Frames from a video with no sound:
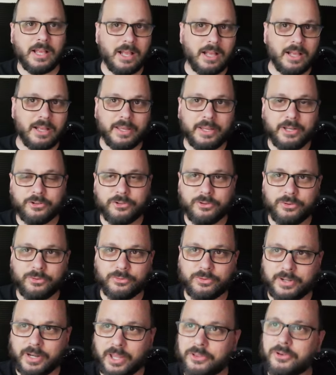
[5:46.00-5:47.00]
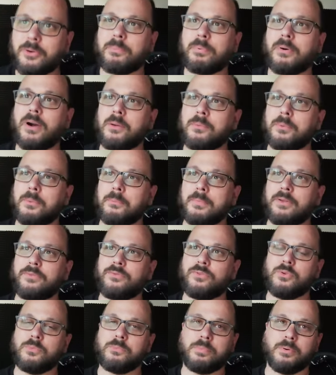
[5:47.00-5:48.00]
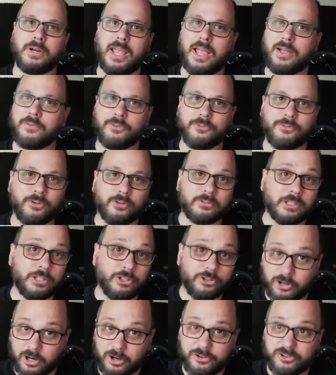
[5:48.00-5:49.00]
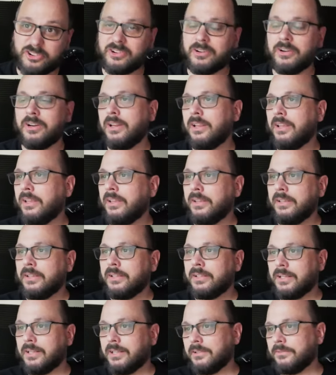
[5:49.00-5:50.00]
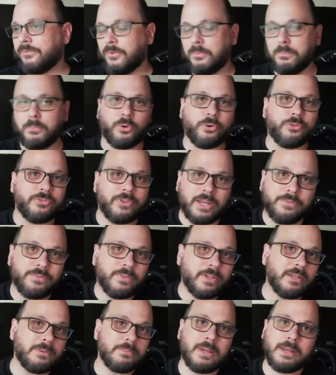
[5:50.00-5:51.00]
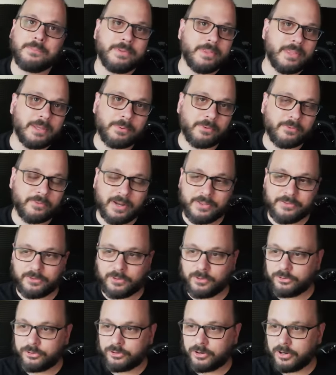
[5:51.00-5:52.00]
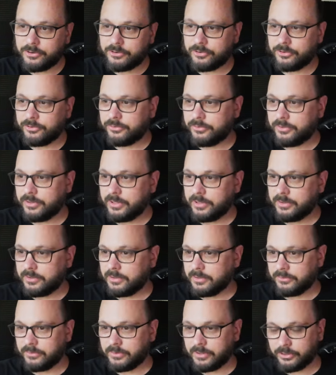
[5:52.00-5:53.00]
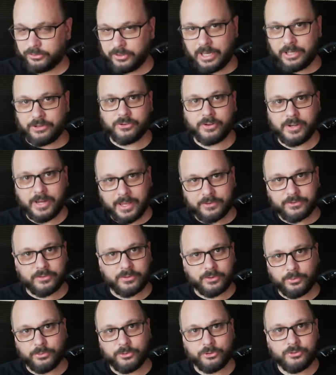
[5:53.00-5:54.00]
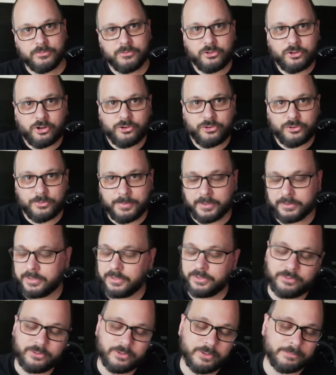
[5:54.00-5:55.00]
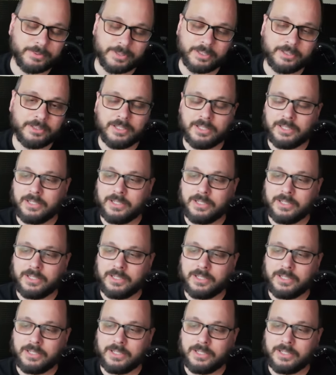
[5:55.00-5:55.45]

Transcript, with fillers: uh, introduce another problem if you have a faulty charger. Uh, for more safety, maybe they provide their own chargers. Uh, the, the station has their own charger built into it, but